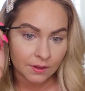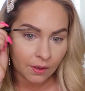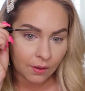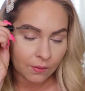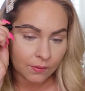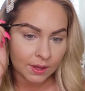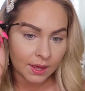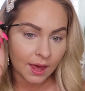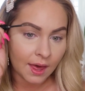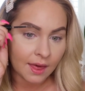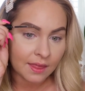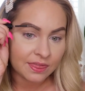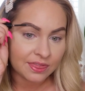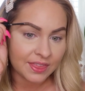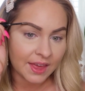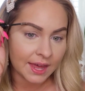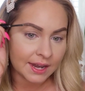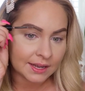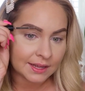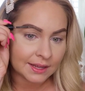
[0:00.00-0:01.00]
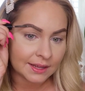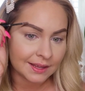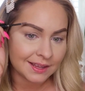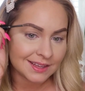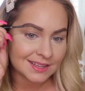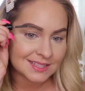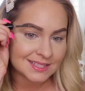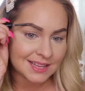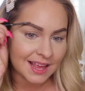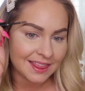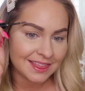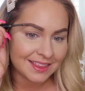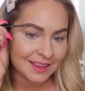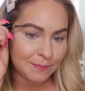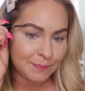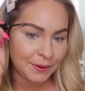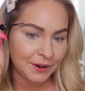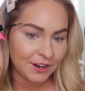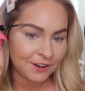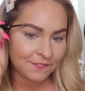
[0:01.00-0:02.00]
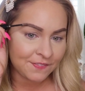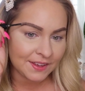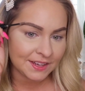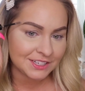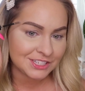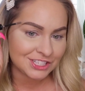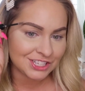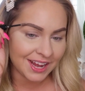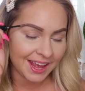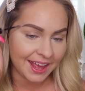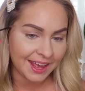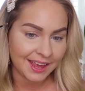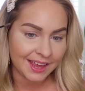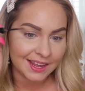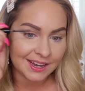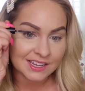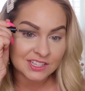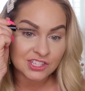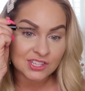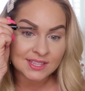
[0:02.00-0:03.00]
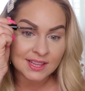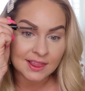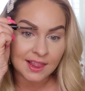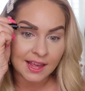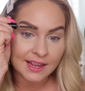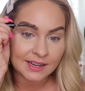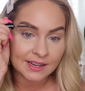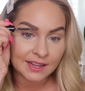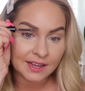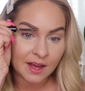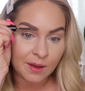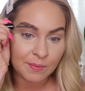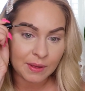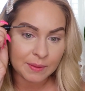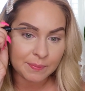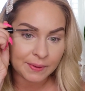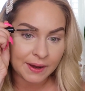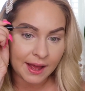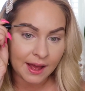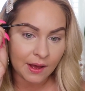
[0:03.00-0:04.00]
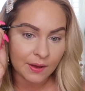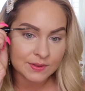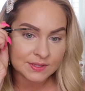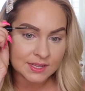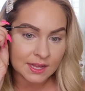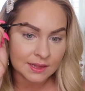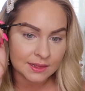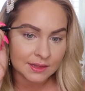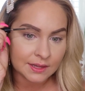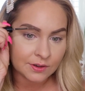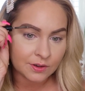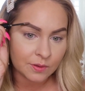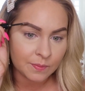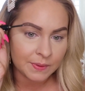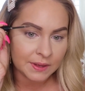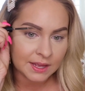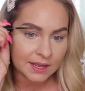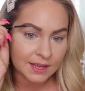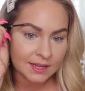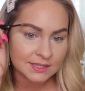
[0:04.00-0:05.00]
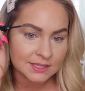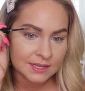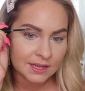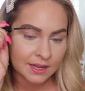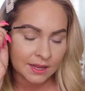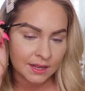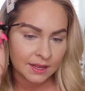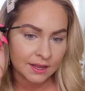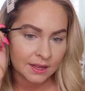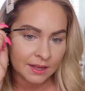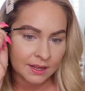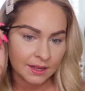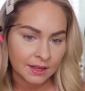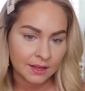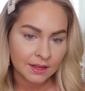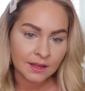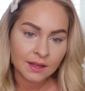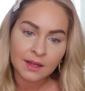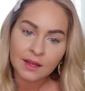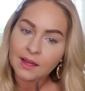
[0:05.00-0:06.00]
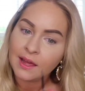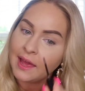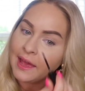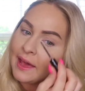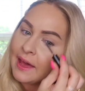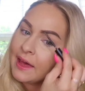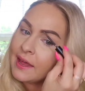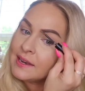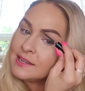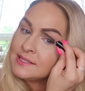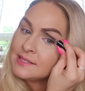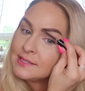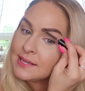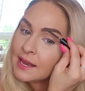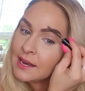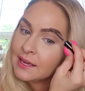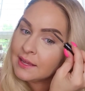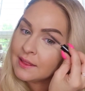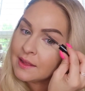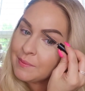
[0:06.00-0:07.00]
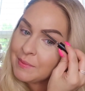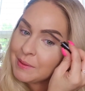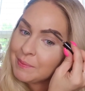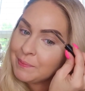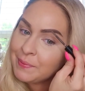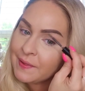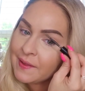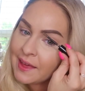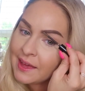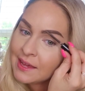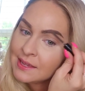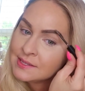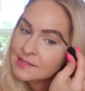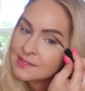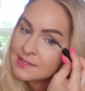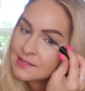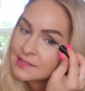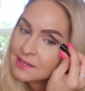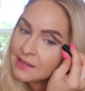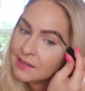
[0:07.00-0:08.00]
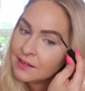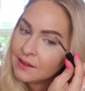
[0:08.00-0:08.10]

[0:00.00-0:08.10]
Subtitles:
Oh yeah, that is the perfect shade. It's just lightening up my brows a little bit and setting them in place.